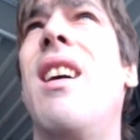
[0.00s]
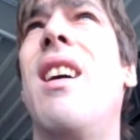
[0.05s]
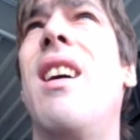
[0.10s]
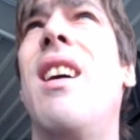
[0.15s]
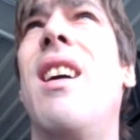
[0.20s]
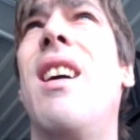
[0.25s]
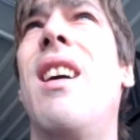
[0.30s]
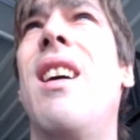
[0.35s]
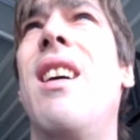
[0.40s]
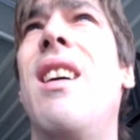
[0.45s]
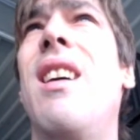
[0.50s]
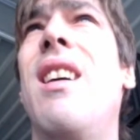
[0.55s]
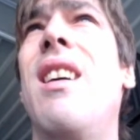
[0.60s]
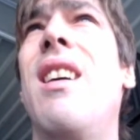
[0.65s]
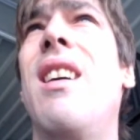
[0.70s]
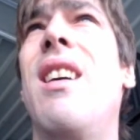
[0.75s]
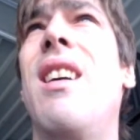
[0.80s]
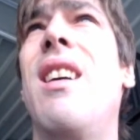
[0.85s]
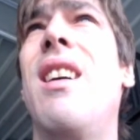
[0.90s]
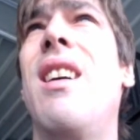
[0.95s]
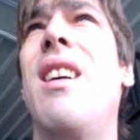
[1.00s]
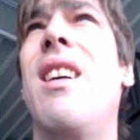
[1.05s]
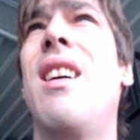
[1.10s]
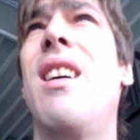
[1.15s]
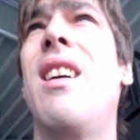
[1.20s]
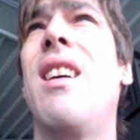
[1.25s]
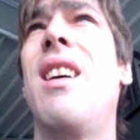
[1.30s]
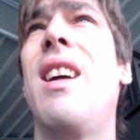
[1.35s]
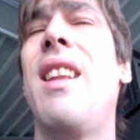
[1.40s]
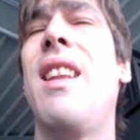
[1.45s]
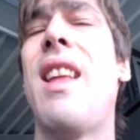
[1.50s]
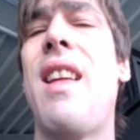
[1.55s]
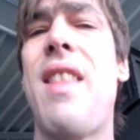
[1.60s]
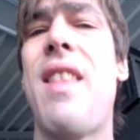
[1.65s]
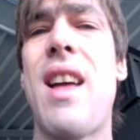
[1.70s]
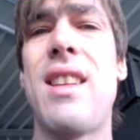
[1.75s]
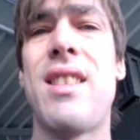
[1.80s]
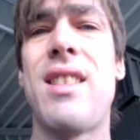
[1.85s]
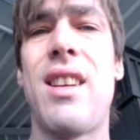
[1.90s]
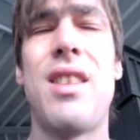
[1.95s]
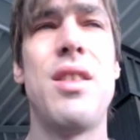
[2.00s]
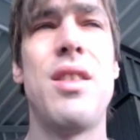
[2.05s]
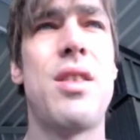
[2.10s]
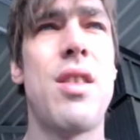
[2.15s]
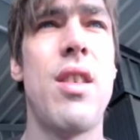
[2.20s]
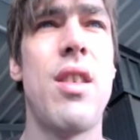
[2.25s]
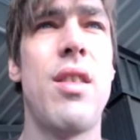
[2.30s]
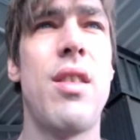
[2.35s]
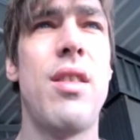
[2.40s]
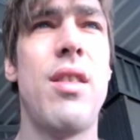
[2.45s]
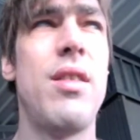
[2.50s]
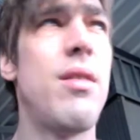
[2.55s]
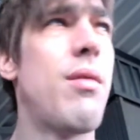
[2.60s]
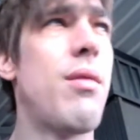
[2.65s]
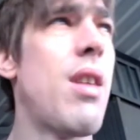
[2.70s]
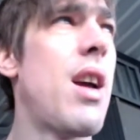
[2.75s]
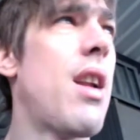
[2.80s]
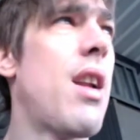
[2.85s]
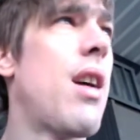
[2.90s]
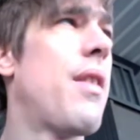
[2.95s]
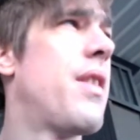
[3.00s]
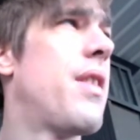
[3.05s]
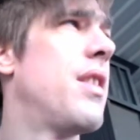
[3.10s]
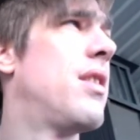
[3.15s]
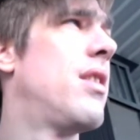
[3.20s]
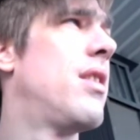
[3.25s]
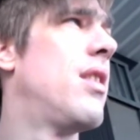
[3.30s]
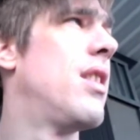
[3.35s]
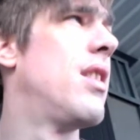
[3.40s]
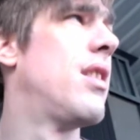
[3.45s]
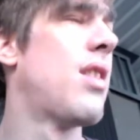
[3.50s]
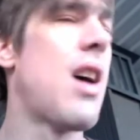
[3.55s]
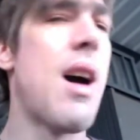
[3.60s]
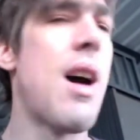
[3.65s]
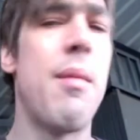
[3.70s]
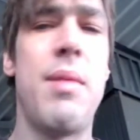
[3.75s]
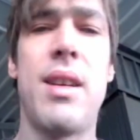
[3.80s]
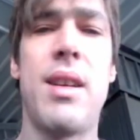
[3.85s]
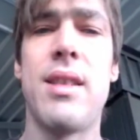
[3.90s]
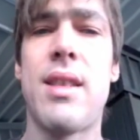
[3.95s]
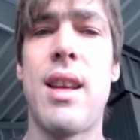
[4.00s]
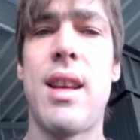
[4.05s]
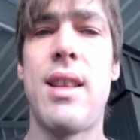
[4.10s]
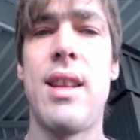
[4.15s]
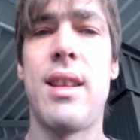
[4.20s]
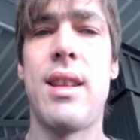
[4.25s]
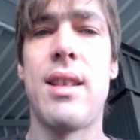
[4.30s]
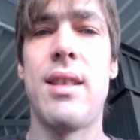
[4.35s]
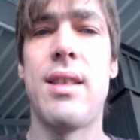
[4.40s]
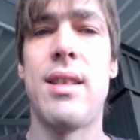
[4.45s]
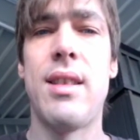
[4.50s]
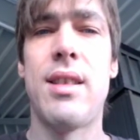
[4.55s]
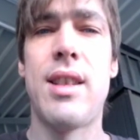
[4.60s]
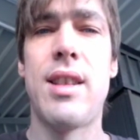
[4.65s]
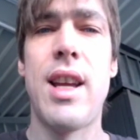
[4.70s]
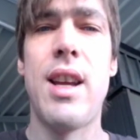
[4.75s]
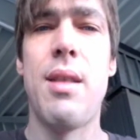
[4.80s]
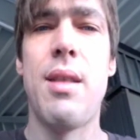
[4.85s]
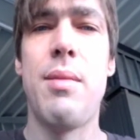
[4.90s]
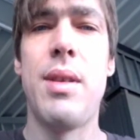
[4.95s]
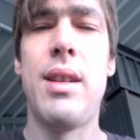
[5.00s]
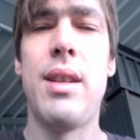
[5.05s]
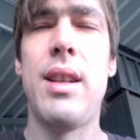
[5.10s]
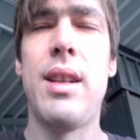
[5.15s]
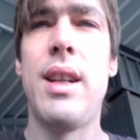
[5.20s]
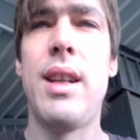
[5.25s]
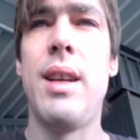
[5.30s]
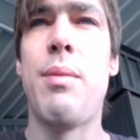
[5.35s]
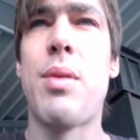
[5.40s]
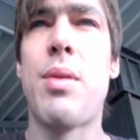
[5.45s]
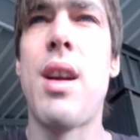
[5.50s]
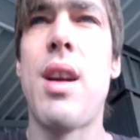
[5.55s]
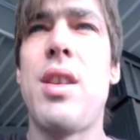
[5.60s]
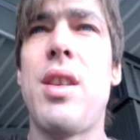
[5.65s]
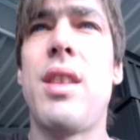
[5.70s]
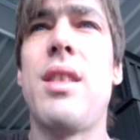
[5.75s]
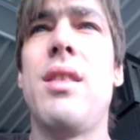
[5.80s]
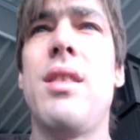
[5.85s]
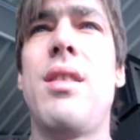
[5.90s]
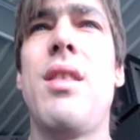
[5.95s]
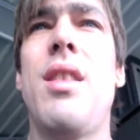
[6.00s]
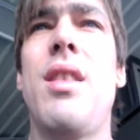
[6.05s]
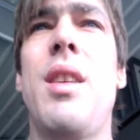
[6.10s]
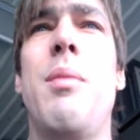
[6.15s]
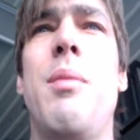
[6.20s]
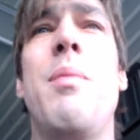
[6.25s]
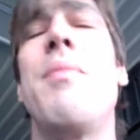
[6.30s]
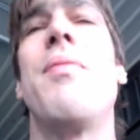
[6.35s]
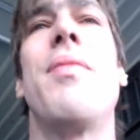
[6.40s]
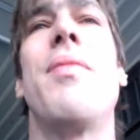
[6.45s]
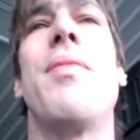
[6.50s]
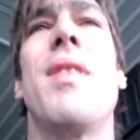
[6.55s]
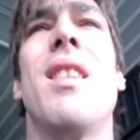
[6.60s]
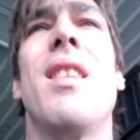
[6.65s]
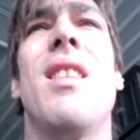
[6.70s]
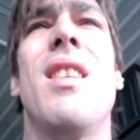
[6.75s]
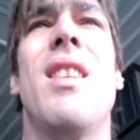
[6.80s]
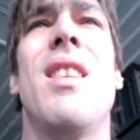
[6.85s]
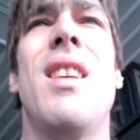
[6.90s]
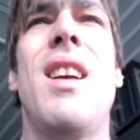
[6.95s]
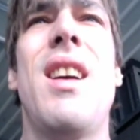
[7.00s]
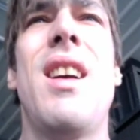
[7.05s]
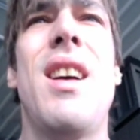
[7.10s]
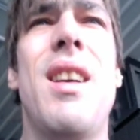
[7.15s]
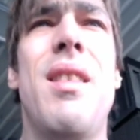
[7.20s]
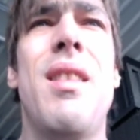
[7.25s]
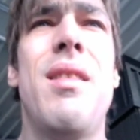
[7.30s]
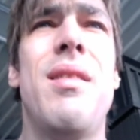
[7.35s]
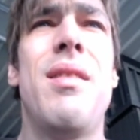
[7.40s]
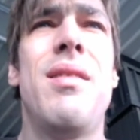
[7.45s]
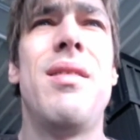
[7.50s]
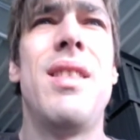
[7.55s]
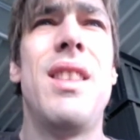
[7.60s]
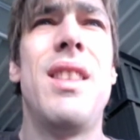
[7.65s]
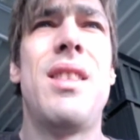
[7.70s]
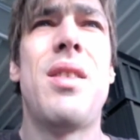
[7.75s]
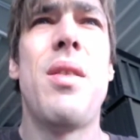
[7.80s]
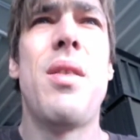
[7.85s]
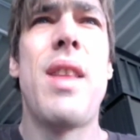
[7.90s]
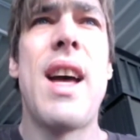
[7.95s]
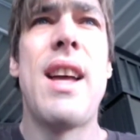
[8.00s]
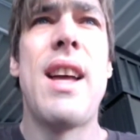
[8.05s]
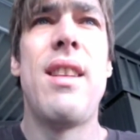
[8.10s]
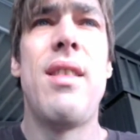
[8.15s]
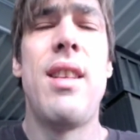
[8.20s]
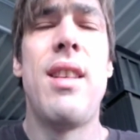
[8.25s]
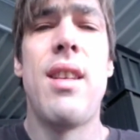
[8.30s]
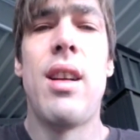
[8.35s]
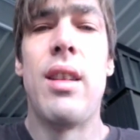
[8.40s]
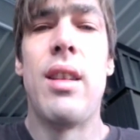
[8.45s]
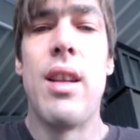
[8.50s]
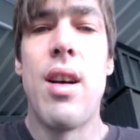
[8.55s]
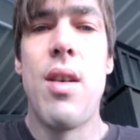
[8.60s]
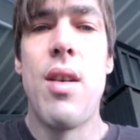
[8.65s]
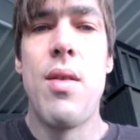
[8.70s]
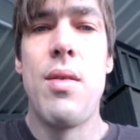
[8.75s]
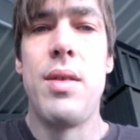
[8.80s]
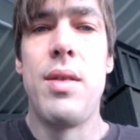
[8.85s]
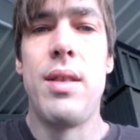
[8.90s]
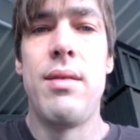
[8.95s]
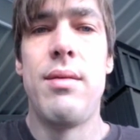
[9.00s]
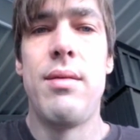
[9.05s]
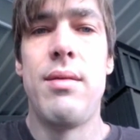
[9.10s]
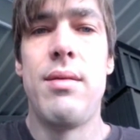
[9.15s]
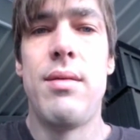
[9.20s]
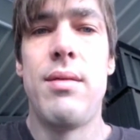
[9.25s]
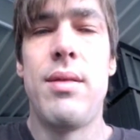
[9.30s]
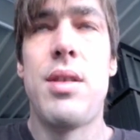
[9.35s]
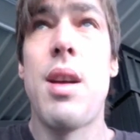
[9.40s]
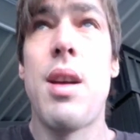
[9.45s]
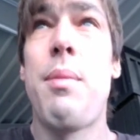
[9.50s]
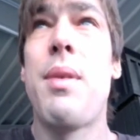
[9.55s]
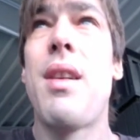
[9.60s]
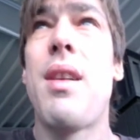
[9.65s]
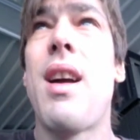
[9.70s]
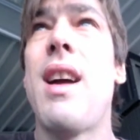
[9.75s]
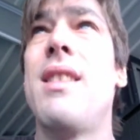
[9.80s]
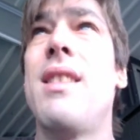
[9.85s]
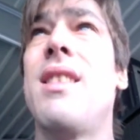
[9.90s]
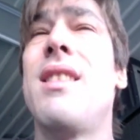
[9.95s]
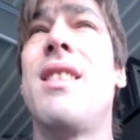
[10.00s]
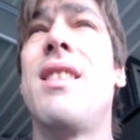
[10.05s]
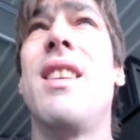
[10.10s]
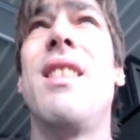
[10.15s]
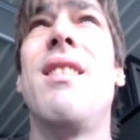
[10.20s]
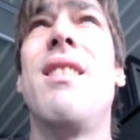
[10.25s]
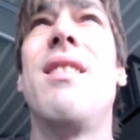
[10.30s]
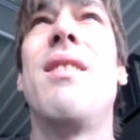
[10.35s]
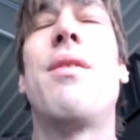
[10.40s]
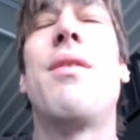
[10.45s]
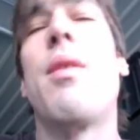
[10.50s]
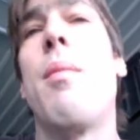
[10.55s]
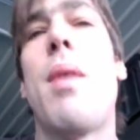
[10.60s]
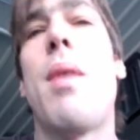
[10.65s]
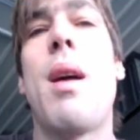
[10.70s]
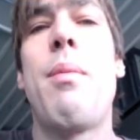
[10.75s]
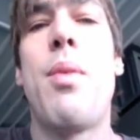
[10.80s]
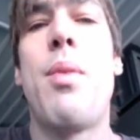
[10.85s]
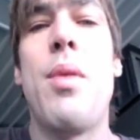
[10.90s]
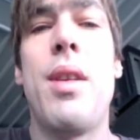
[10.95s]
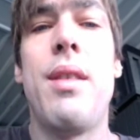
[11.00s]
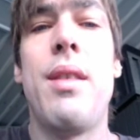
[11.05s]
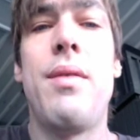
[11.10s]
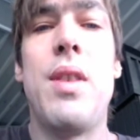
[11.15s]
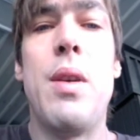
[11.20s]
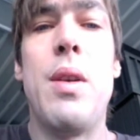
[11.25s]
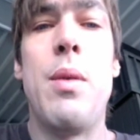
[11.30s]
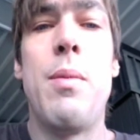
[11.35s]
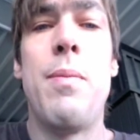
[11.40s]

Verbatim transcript: uh, and, and that's a concern right off the, the, top because I think the sustainability project is good. Uh, and so that alone jeopardizes it from my point of view.